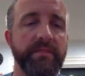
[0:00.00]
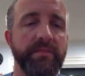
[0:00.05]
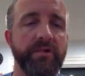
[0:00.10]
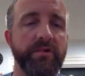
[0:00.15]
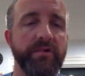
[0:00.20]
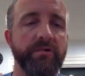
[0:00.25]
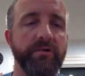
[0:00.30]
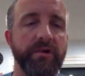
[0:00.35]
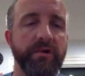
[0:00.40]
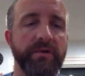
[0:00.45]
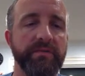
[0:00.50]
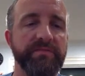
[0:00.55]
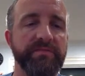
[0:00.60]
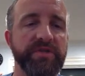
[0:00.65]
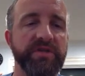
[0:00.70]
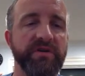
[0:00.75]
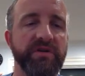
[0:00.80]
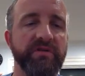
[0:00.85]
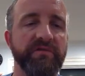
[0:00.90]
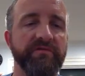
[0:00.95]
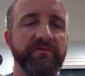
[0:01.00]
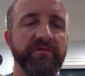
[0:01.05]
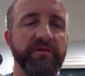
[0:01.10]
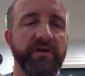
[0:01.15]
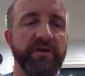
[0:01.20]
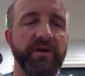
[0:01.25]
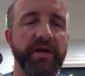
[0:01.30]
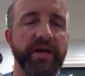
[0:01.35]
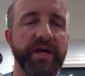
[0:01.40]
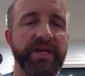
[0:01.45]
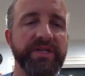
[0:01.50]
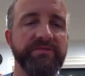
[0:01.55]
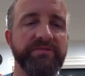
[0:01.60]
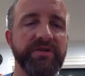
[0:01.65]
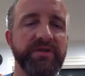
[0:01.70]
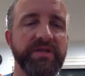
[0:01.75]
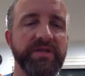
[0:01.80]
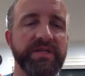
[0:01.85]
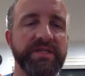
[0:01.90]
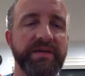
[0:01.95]
Cool. So for S, we
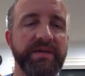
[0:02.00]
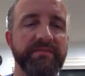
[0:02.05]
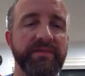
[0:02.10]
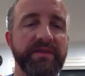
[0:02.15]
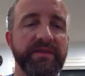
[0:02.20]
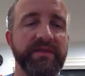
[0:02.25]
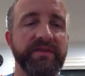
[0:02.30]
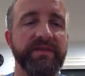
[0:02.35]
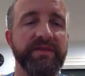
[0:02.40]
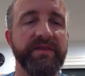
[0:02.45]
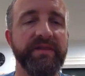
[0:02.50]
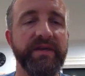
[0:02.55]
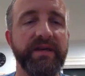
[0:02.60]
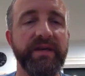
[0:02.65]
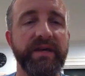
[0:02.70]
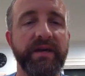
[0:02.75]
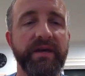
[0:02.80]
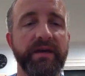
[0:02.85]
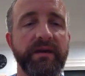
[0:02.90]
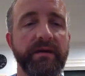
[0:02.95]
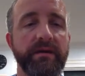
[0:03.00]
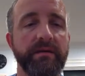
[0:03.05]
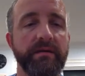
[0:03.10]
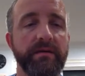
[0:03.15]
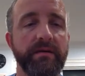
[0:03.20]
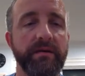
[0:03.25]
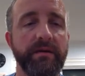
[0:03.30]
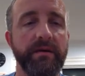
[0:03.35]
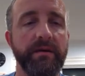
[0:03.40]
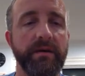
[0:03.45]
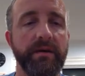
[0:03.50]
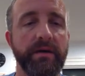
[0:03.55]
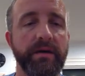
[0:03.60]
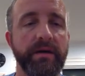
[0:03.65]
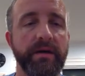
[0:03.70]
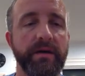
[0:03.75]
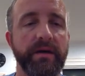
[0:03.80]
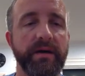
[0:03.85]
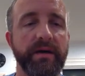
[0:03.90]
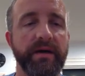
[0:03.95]
do the same thing.
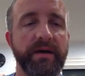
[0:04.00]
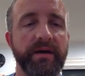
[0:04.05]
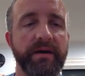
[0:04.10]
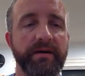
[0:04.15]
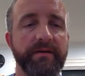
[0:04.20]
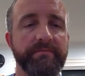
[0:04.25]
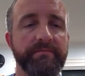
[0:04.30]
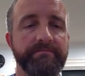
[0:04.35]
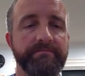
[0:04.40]
But